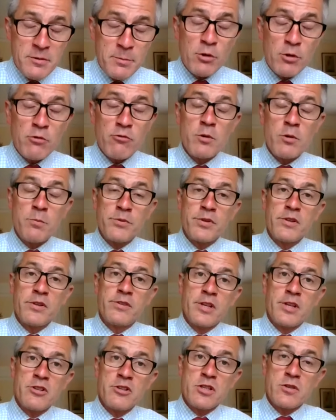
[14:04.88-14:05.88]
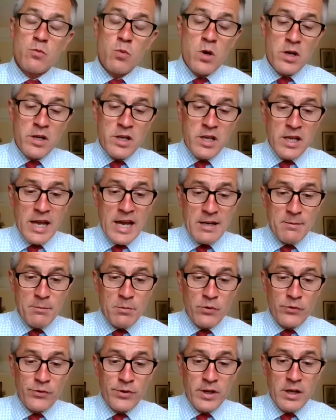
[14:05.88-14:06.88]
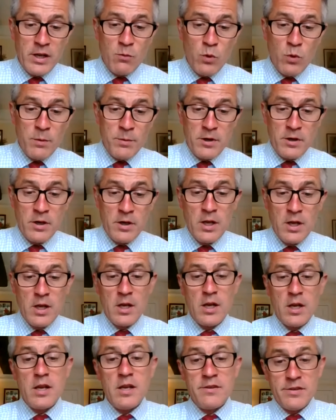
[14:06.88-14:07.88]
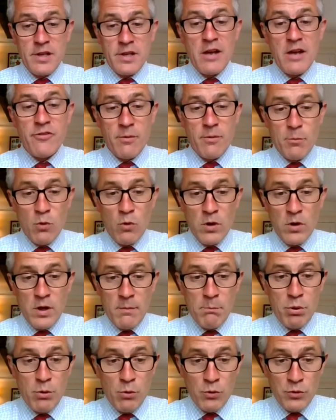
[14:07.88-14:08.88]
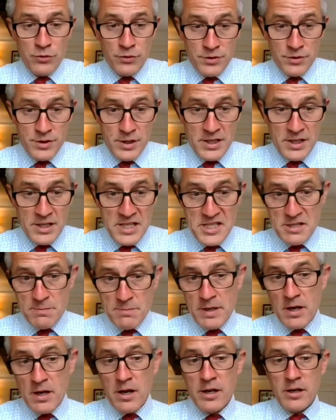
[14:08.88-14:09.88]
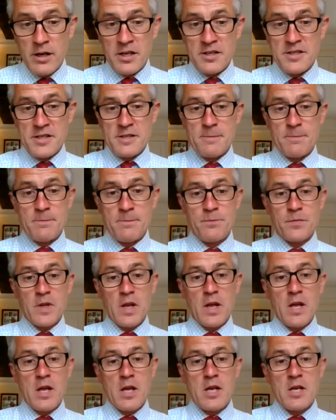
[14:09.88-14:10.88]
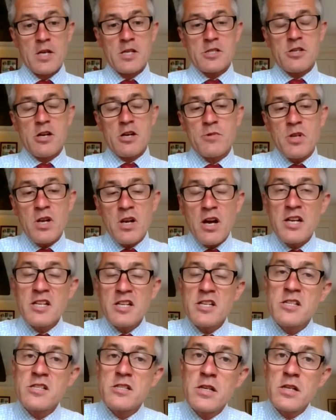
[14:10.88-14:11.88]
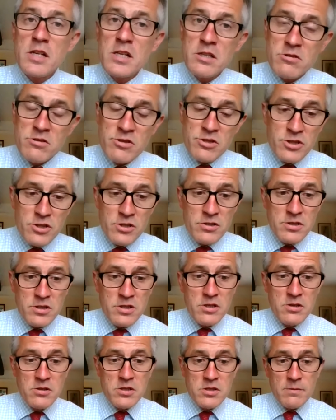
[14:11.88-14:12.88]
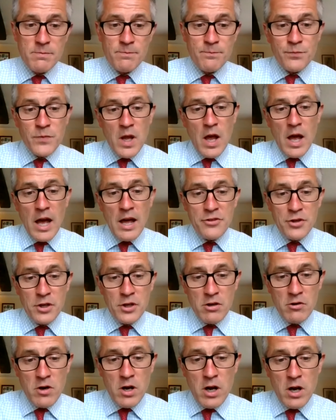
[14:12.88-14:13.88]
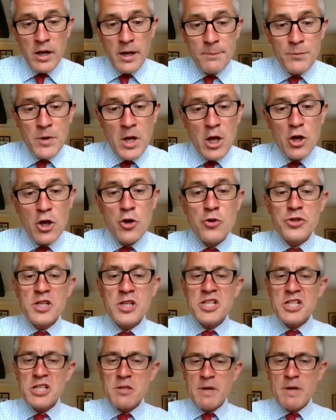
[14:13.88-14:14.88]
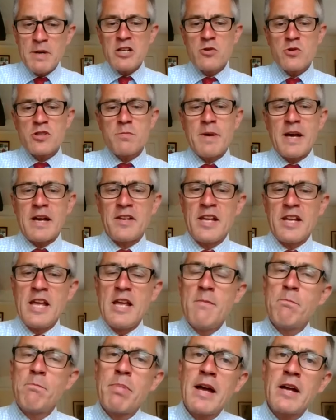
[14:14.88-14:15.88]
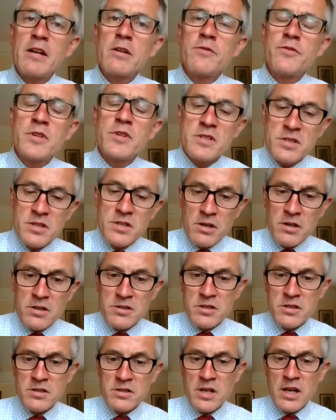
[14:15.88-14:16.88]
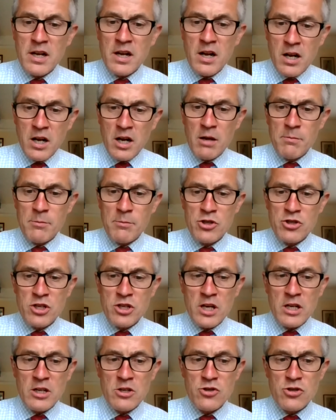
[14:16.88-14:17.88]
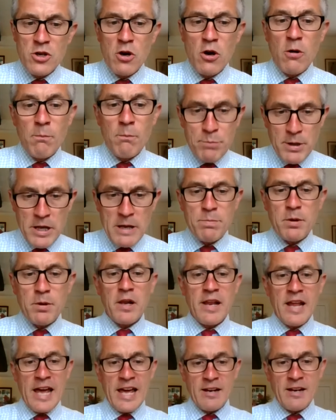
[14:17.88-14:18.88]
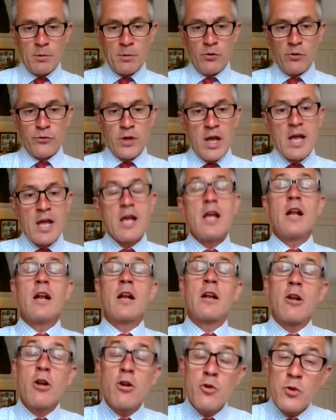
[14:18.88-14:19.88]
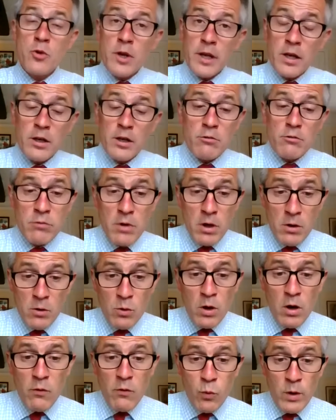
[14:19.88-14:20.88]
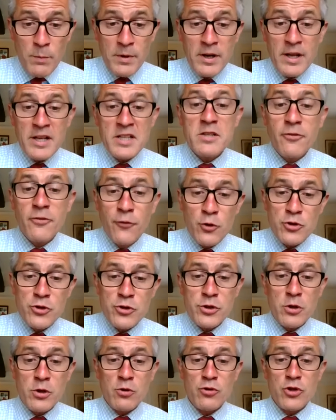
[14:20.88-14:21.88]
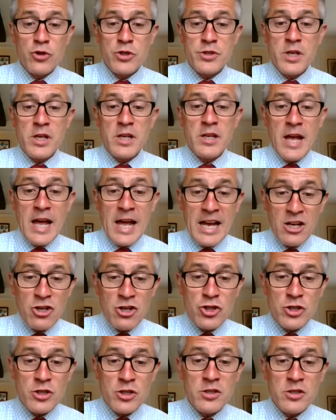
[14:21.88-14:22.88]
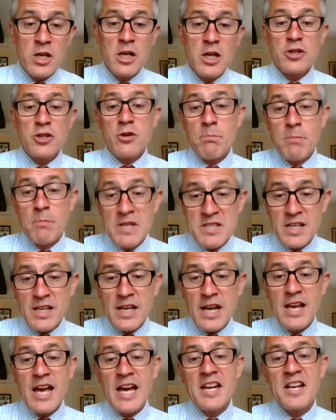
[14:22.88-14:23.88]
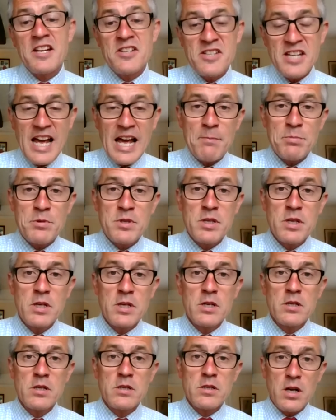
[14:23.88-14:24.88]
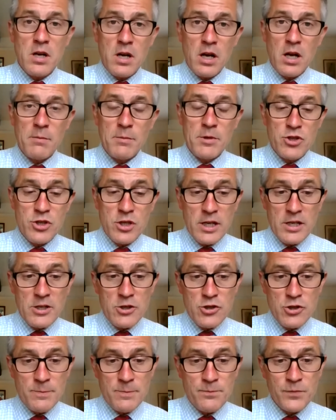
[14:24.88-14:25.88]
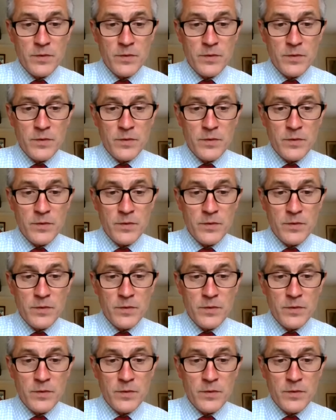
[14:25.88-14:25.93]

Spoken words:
groups, such as working animals and women, is ever more important and needs to be highlighted. So I'm delighted to introduce Kusam Athakarala, who's going to speak to us about the impact of disasters and climate change on people and animals, including the role of women as foot soldiers in action to mitigate and adapt to climate change.